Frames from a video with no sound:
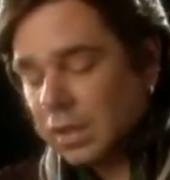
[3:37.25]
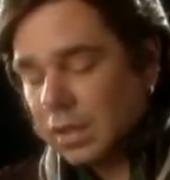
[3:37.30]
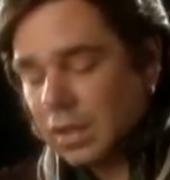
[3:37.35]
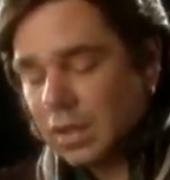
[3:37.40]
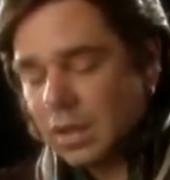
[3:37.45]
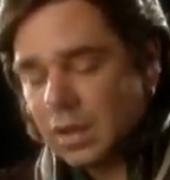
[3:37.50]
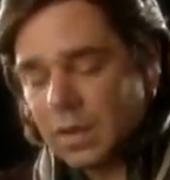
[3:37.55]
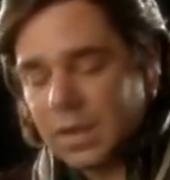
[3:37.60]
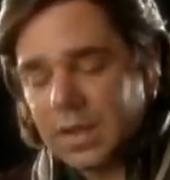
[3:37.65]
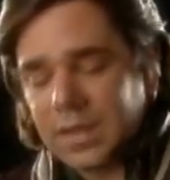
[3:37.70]

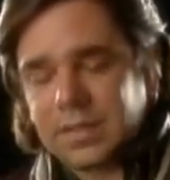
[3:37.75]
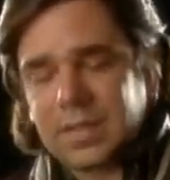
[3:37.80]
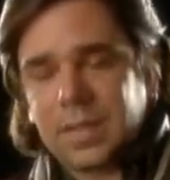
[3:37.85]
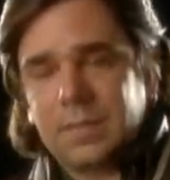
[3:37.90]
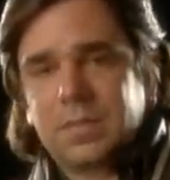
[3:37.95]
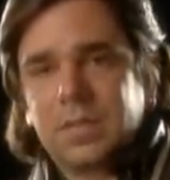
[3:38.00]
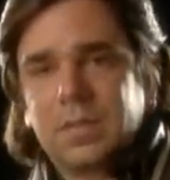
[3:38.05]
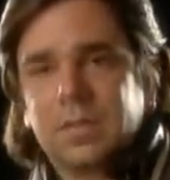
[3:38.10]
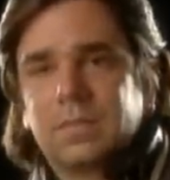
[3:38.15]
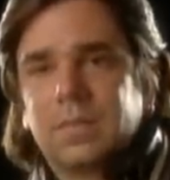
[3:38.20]
he seemed
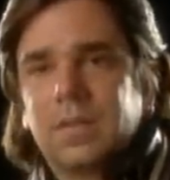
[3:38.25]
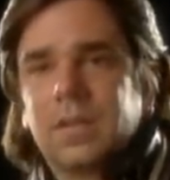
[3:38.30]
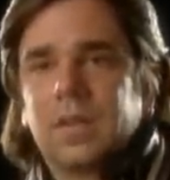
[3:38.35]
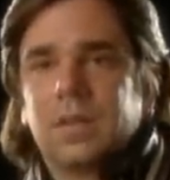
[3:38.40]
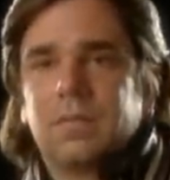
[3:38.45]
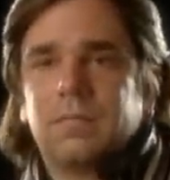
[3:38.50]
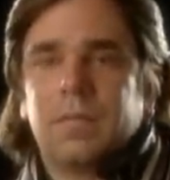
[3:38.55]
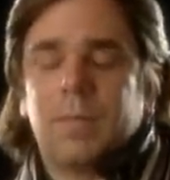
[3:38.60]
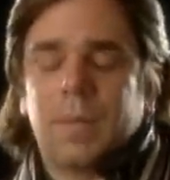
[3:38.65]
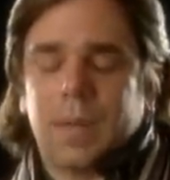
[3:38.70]
to,
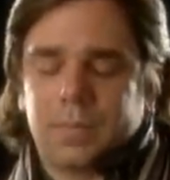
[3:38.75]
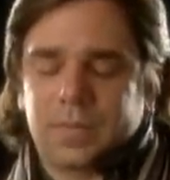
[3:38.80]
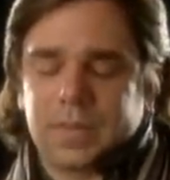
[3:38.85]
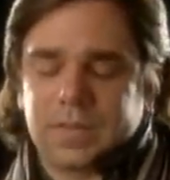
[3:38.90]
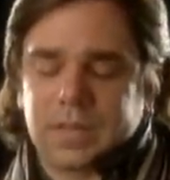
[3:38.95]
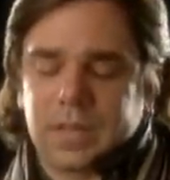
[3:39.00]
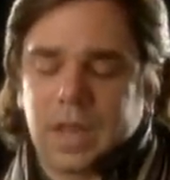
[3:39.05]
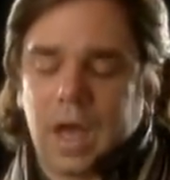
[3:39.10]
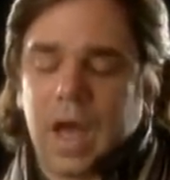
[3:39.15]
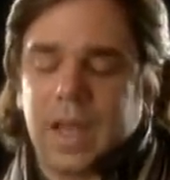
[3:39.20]
remember
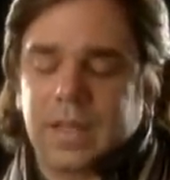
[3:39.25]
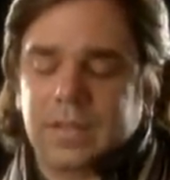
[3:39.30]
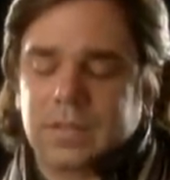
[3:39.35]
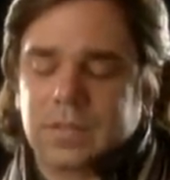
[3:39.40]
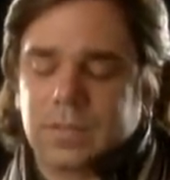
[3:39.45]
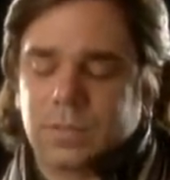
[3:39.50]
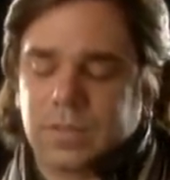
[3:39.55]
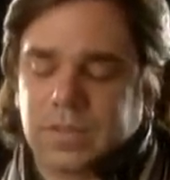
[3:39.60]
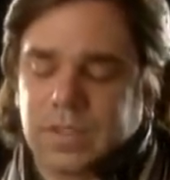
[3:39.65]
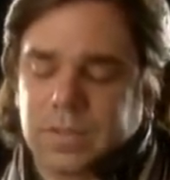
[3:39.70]
his
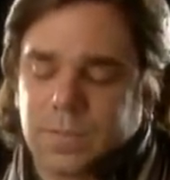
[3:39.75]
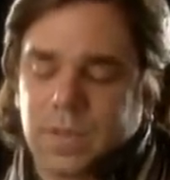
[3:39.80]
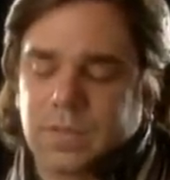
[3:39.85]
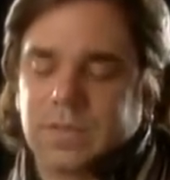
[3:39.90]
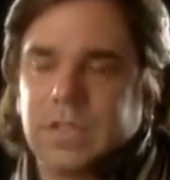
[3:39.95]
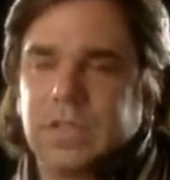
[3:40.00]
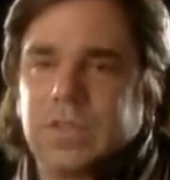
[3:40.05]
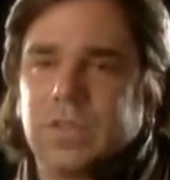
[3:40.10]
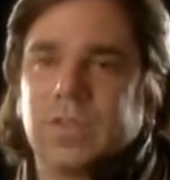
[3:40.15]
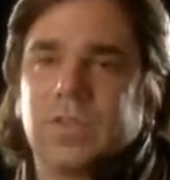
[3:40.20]
lines, which I suppose
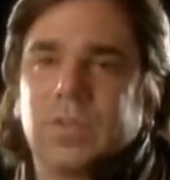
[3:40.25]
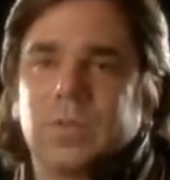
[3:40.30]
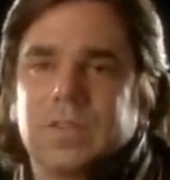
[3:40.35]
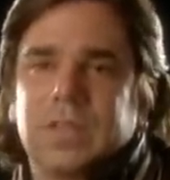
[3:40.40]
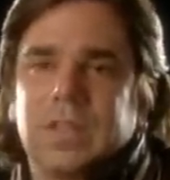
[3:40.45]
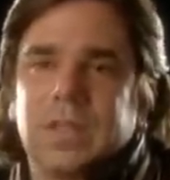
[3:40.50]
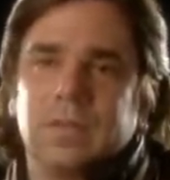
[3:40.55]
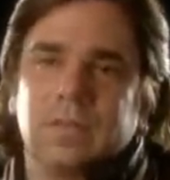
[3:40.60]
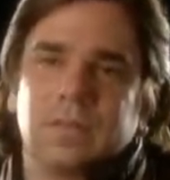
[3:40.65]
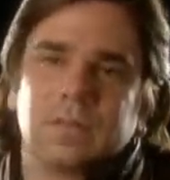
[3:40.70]
he should do as
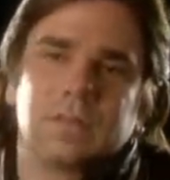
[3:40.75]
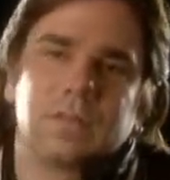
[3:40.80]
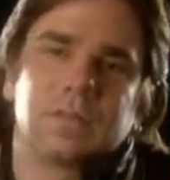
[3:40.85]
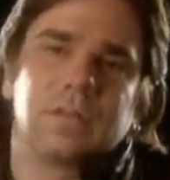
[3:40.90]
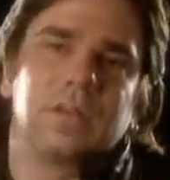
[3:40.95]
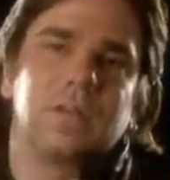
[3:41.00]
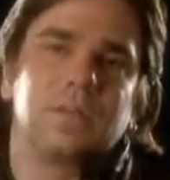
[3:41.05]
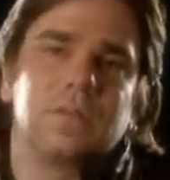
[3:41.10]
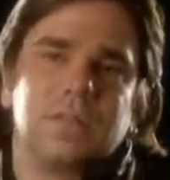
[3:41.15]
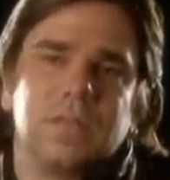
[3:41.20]
he
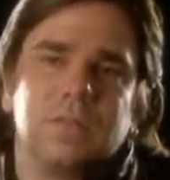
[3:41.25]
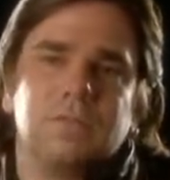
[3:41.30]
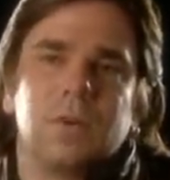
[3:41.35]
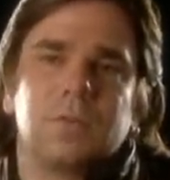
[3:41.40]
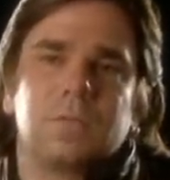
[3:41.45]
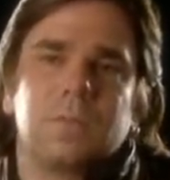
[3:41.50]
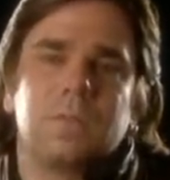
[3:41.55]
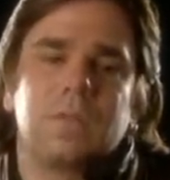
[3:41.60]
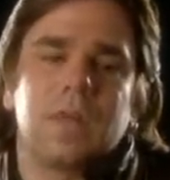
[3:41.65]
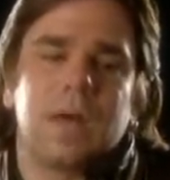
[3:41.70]

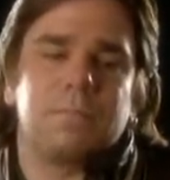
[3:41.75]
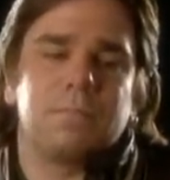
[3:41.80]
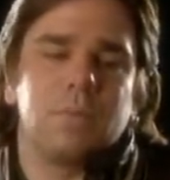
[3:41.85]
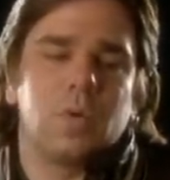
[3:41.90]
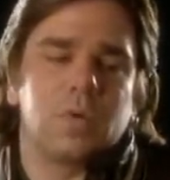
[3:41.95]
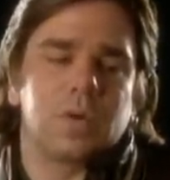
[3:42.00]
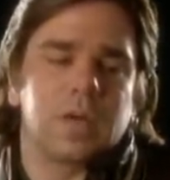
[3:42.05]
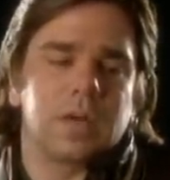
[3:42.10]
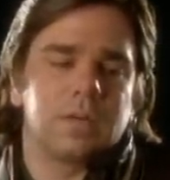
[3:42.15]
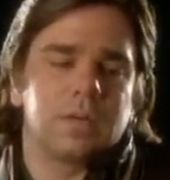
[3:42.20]
wrote them that morning.